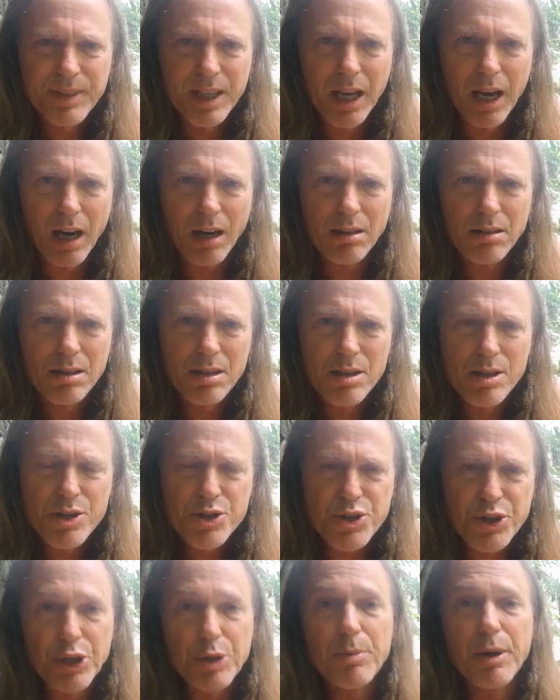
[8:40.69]
Yeah.
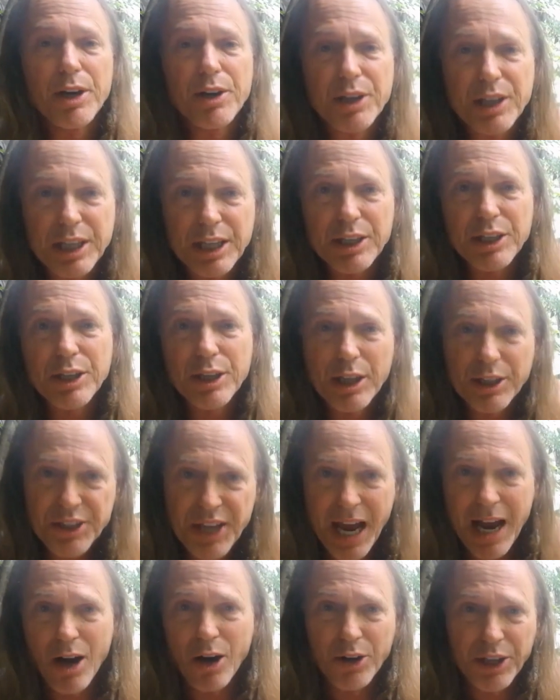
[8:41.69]
So you better get
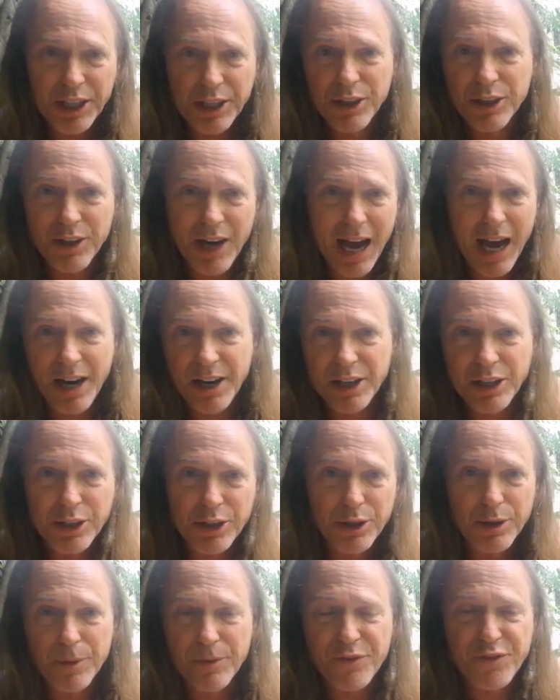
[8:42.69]
down here out of
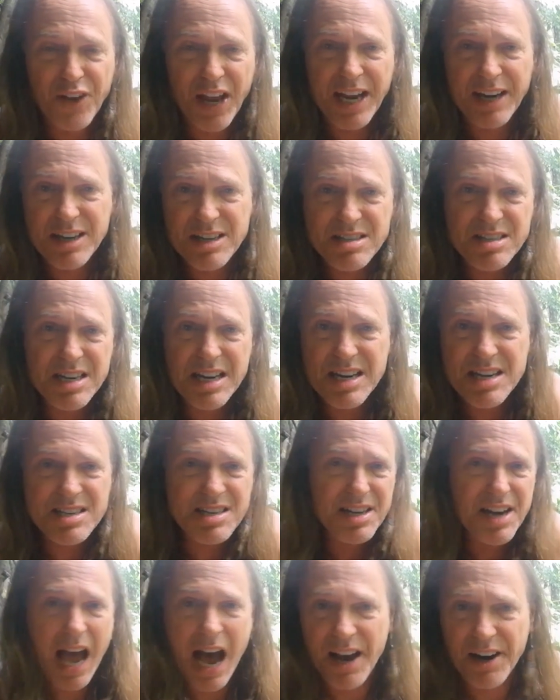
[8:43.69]
your
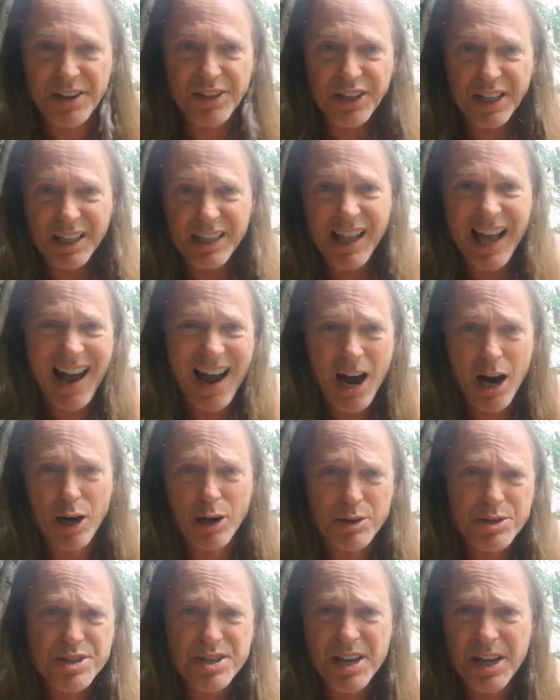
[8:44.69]
fantasies and out of the
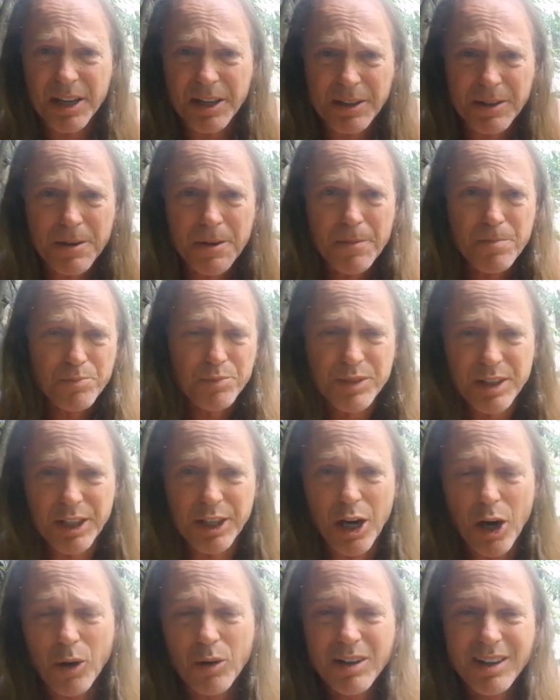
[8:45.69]
clouds and,
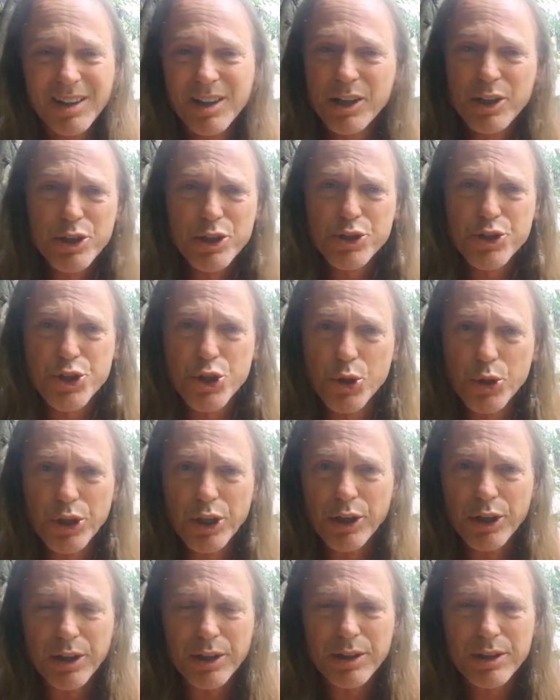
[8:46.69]
you know, do
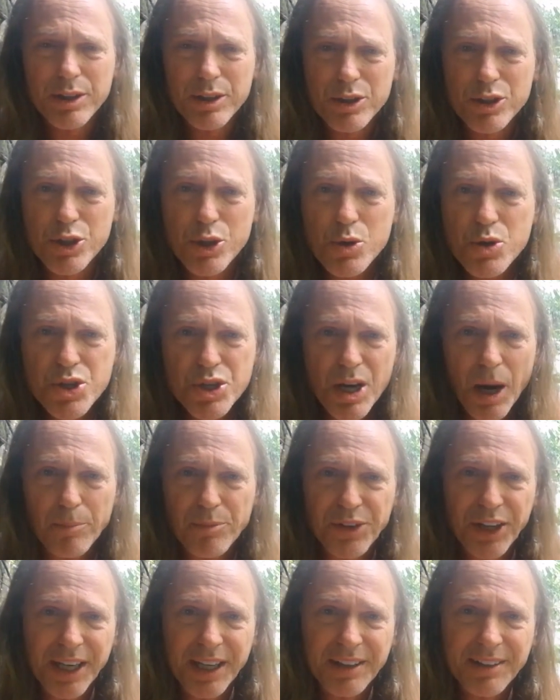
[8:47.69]
your, do
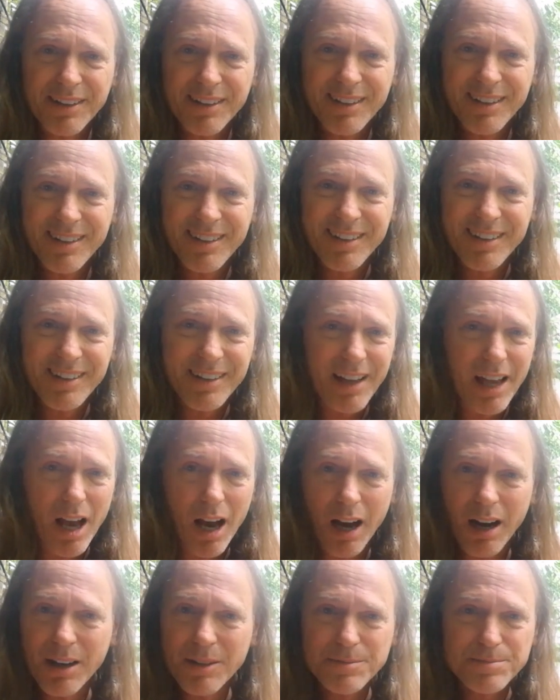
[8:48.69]
something.
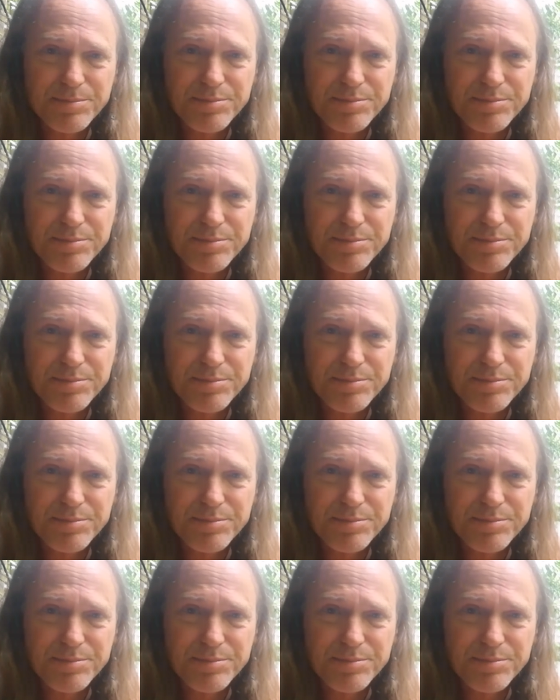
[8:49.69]
Yeah.